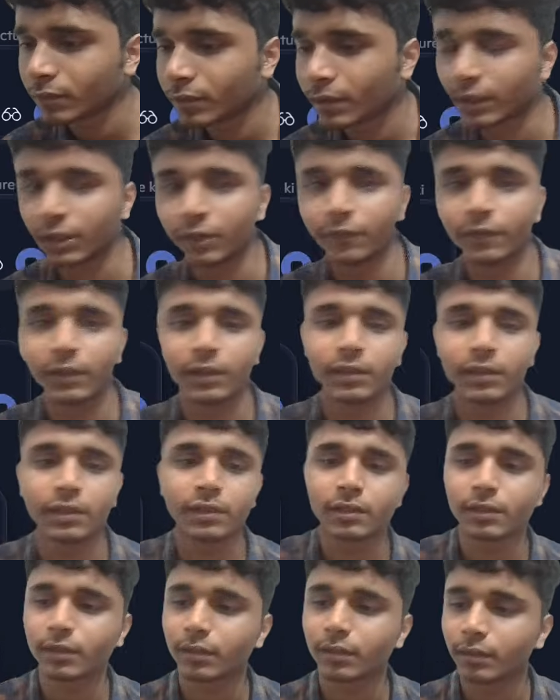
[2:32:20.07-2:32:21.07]
Nothing, we are
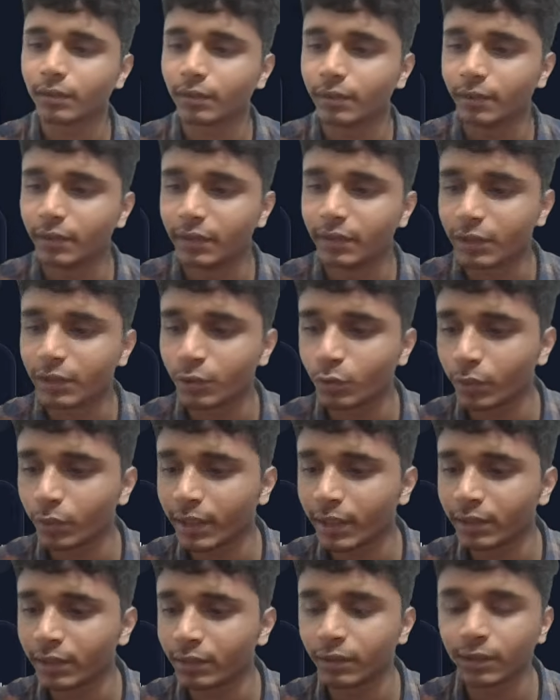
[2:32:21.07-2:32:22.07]
just near to
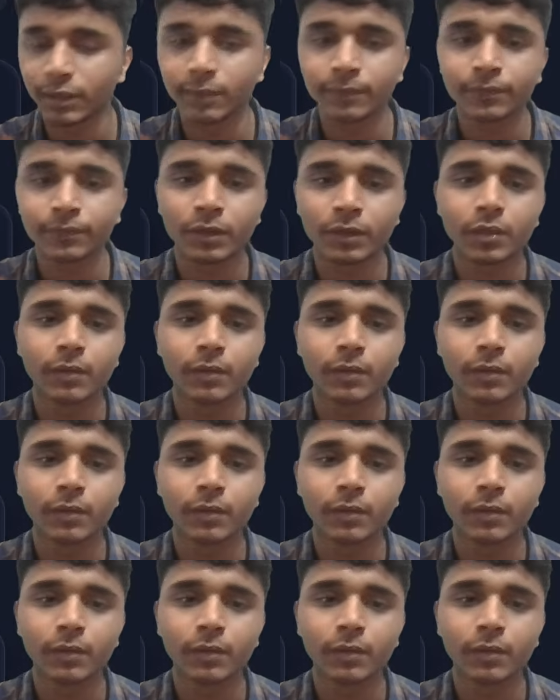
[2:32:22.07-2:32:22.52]
end the